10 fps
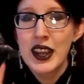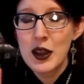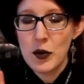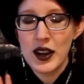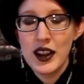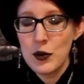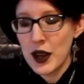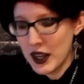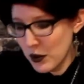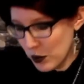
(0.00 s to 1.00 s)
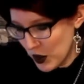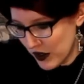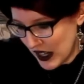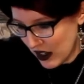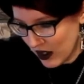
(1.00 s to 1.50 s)
But anyway,
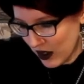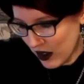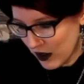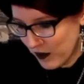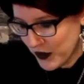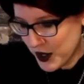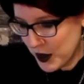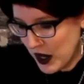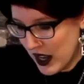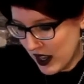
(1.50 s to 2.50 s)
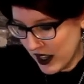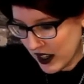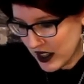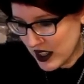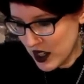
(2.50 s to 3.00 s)
moving on to
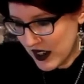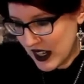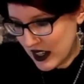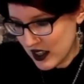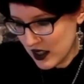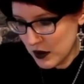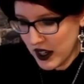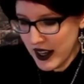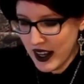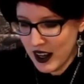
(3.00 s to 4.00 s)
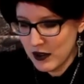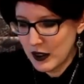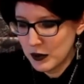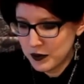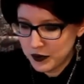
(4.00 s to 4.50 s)
activities. I have
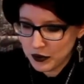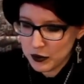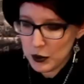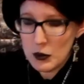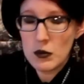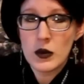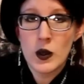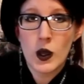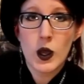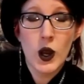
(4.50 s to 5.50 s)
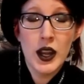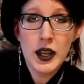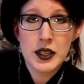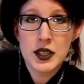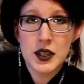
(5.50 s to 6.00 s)

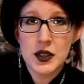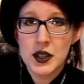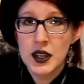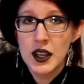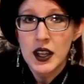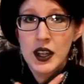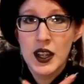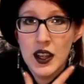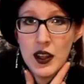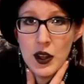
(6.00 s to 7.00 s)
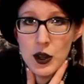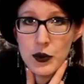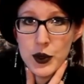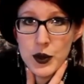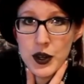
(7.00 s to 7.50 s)
collected a
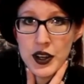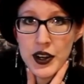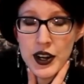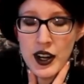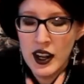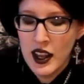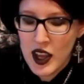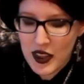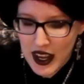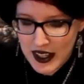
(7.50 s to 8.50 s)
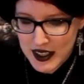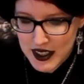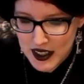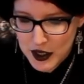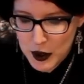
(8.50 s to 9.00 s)
few here that
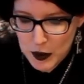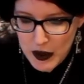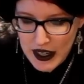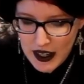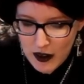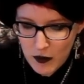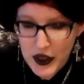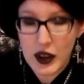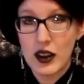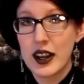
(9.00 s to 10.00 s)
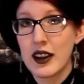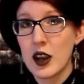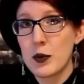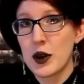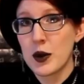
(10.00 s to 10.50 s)
could be Lolita
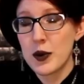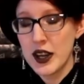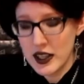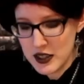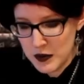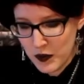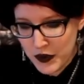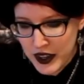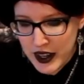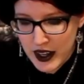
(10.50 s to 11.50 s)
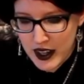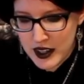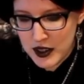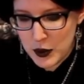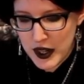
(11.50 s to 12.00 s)
appropriate,
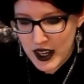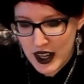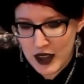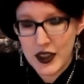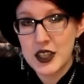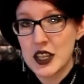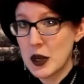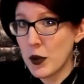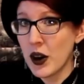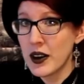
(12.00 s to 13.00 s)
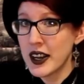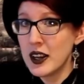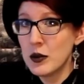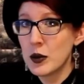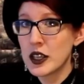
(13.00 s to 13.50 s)
and we have a tea party,
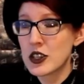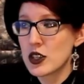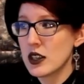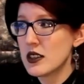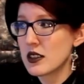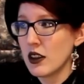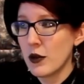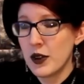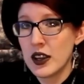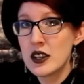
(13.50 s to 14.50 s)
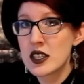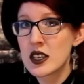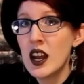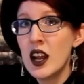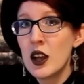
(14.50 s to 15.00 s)
which is obvious,
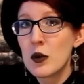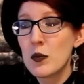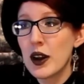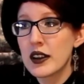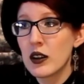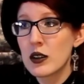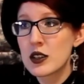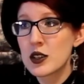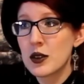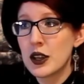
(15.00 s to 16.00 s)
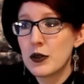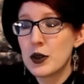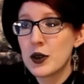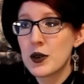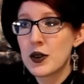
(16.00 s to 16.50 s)
but also if you
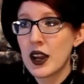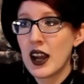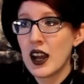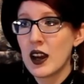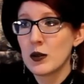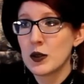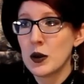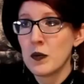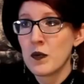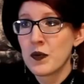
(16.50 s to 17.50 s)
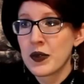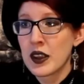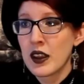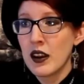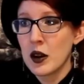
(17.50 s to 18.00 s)
don't have
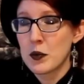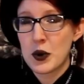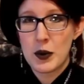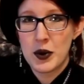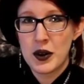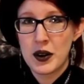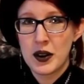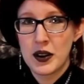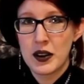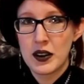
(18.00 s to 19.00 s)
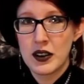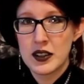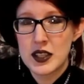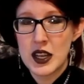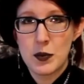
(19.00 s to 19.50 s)
a proper
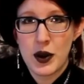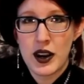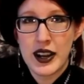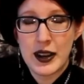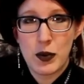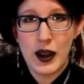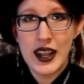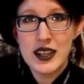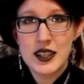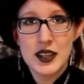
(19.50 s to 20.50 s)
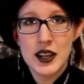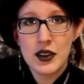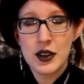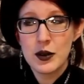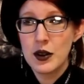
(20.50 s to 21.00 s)
tea party place near
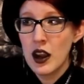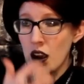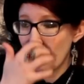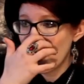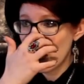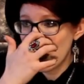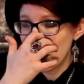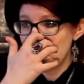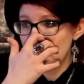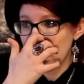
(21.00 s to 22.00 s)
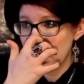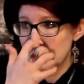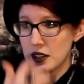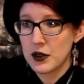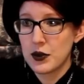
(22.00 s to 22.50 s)
you, or if you can't
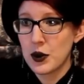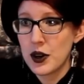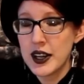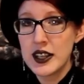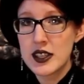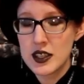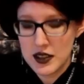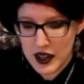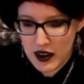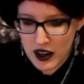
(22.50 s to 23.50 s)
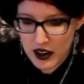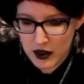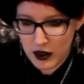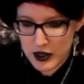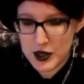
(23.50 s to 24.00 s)
afford it, there are
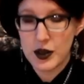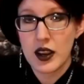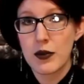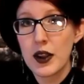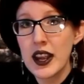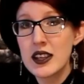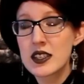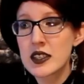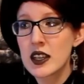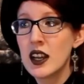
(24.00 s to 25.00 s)
also cafes